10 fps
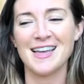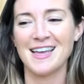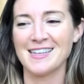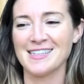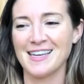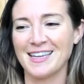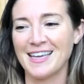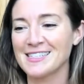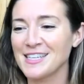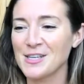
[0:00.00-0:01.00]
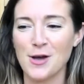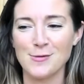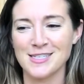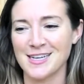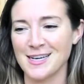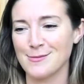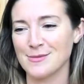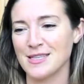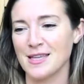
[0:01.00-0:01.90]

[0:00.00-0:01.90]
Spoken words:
and I can't tell you how many times